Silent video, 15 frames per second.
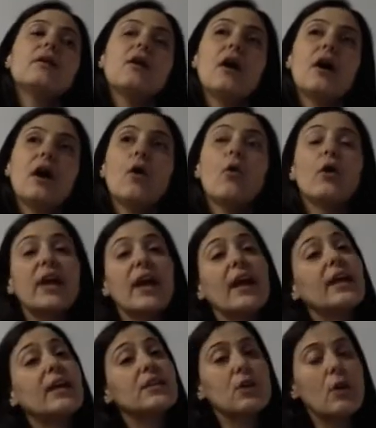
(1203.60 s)
uh,
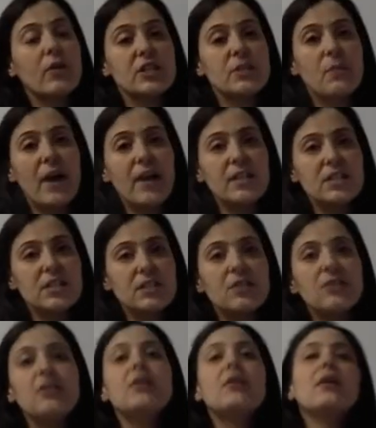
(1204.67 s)
organic is always
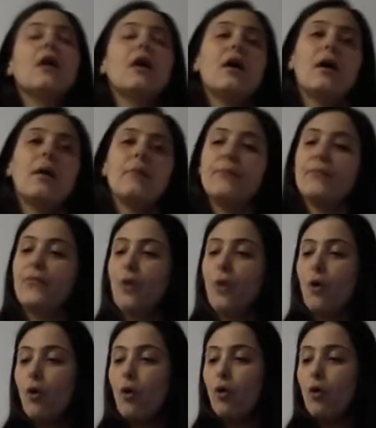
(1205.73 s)
best. Um, the
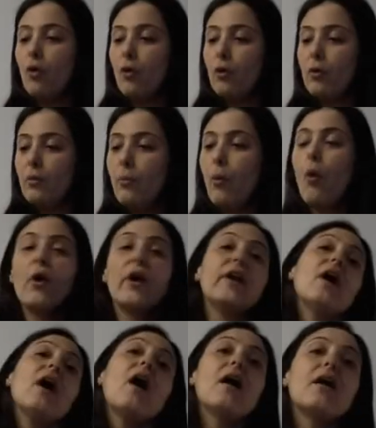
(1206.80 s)
whole
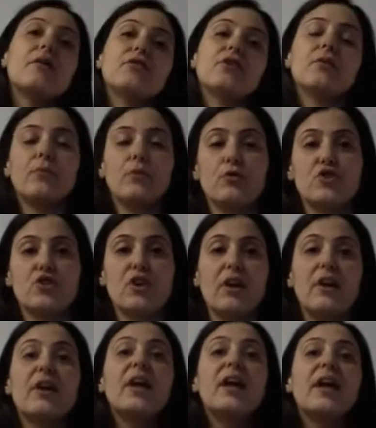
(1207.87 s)
point of
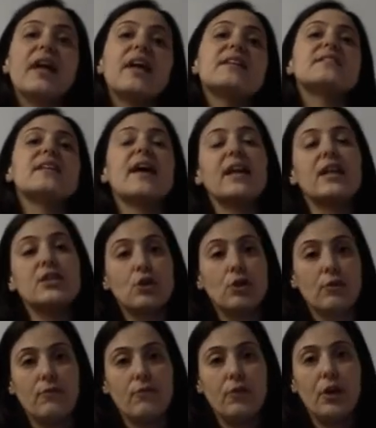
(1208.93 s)
kombucha is that it's
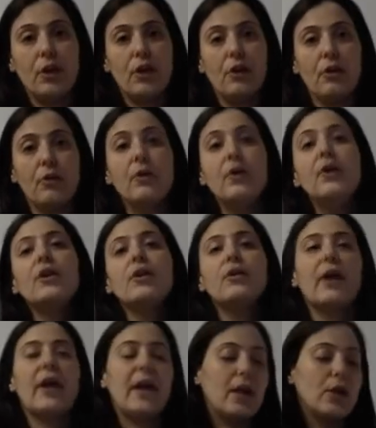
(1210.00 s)
good for you,
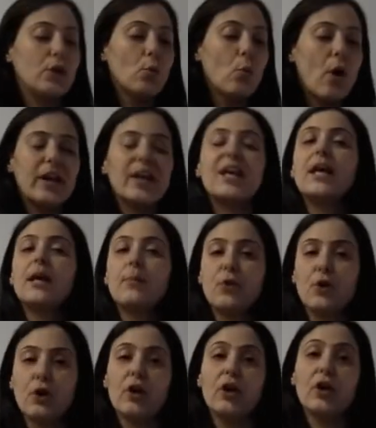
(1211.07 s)
and you want to keep
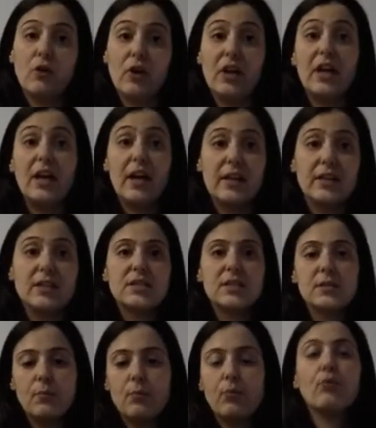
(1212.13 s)
your
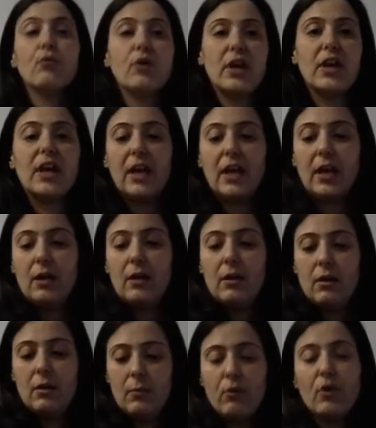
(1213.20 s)
ingredients pretty,
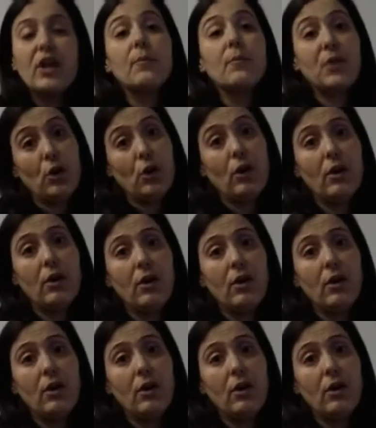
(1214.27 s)
pretty pure.